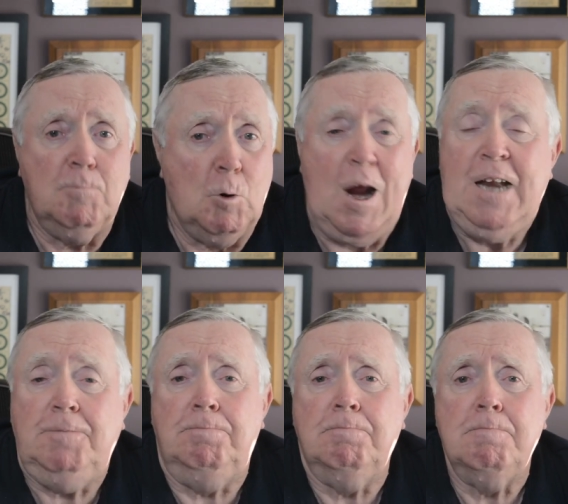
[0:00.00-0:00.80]
great.
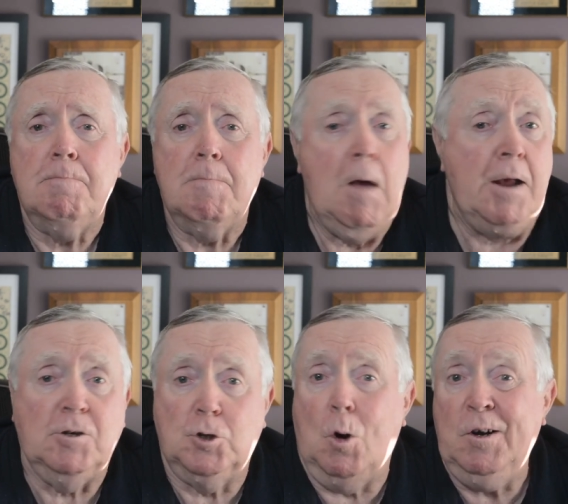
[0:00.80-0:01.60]
Michael
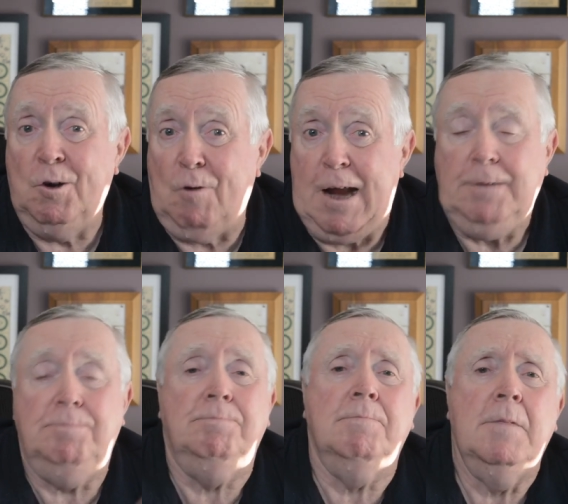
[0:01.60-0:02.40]
Jordan, great.
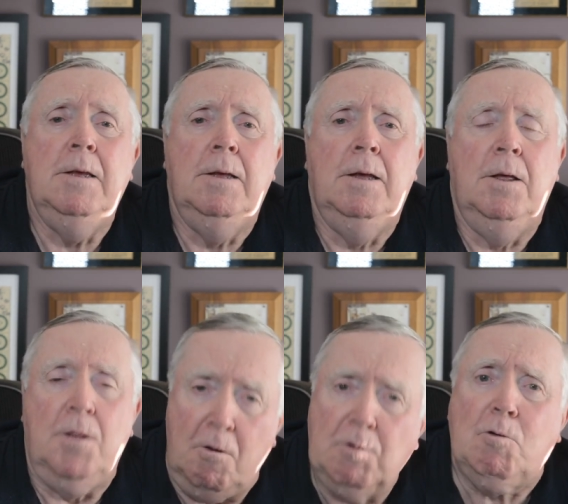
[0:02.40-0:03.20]

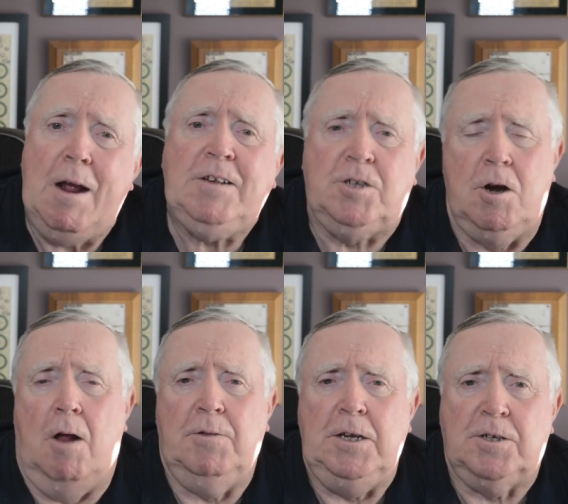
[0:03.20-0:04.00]
There are greats in
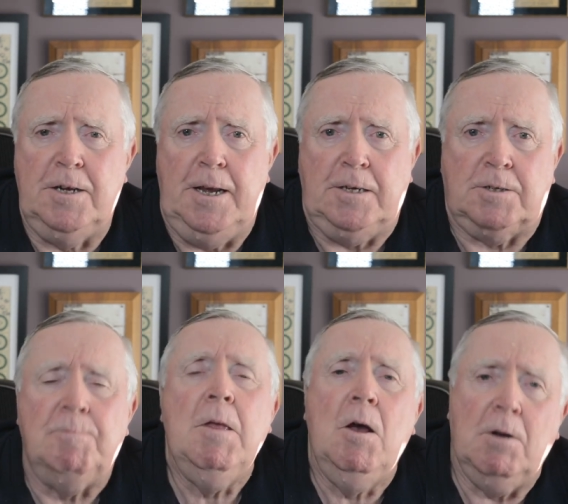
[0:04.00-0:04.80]
all these leagues.
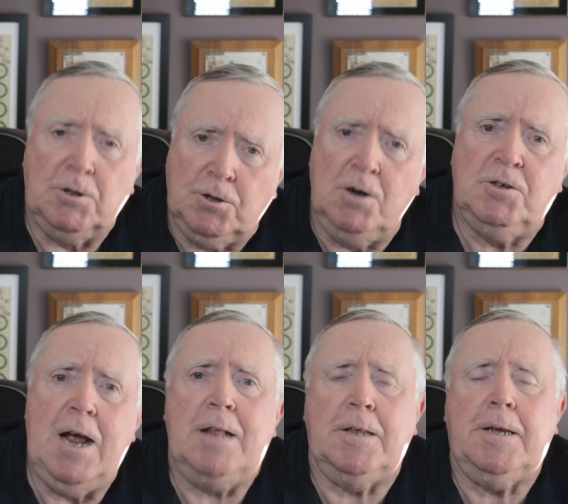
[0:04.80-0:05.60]
Well, it turns
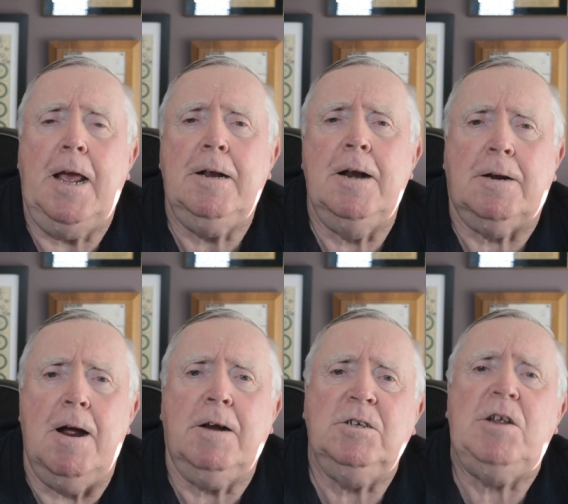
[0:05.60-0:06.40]
out that Caitlin
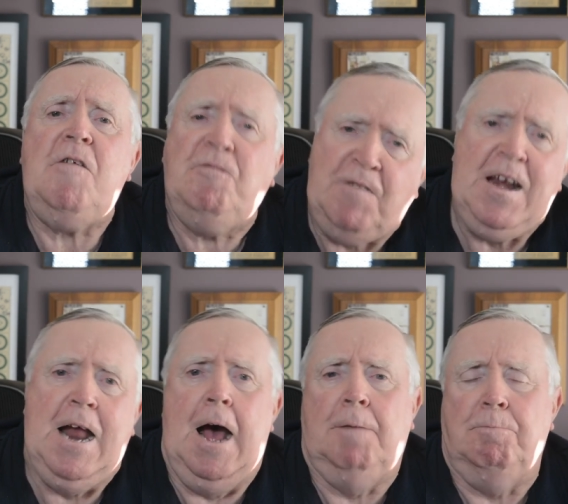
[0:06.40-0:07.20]
Clark is a
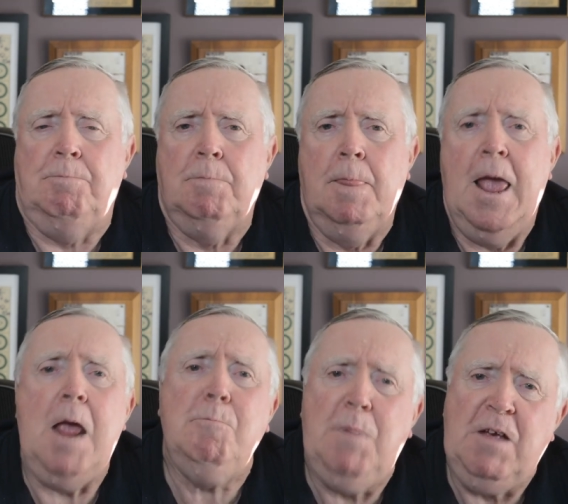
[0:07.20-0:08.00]
phenom,
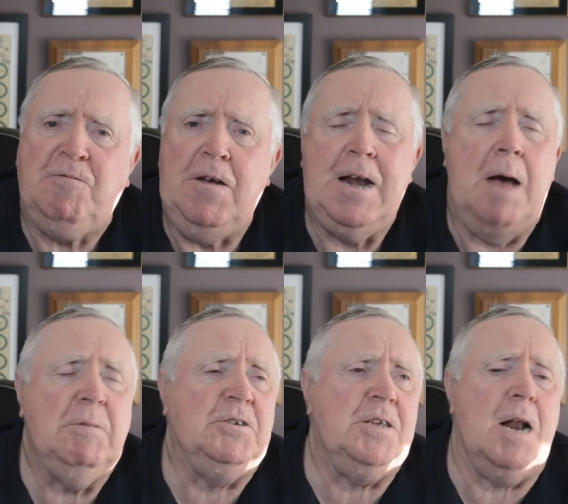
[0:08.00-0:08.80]
a big phenom,
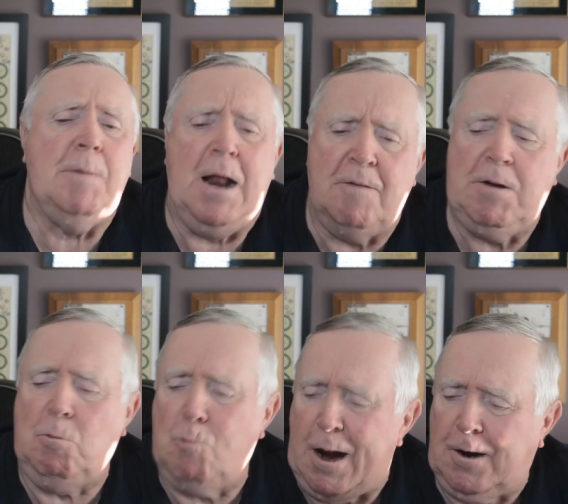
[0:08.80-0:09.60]
and said about every
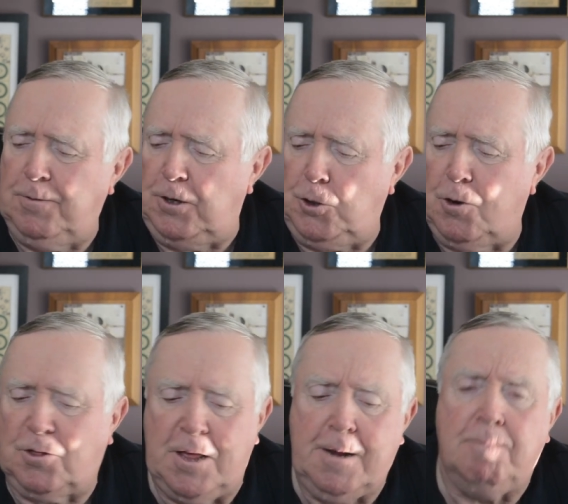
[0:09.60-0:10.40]
record that you could
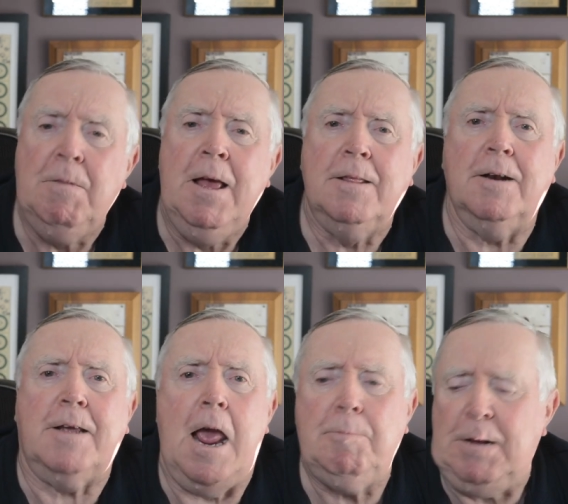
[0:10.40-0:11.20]
think that
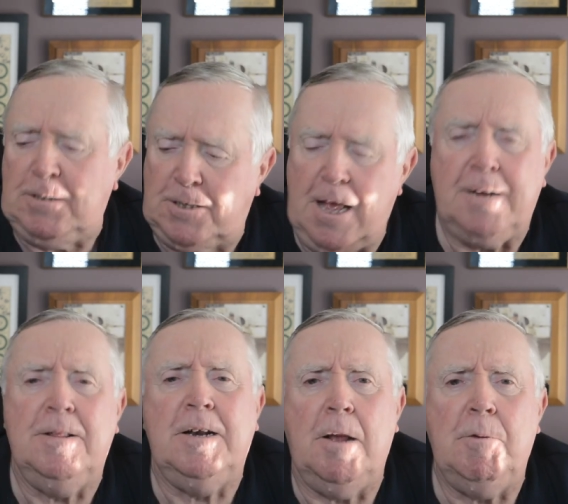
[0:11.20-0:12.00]
can be set in
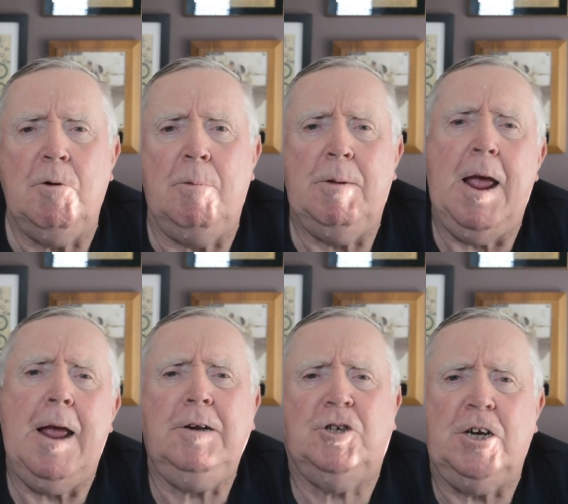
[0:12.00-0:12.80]
the
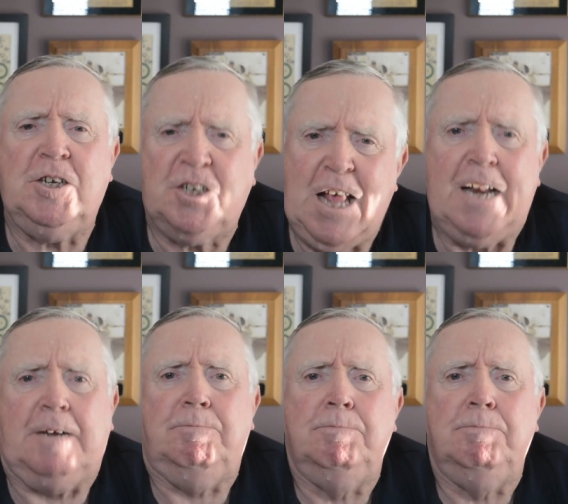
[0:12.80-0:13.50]
WNBA, she set it.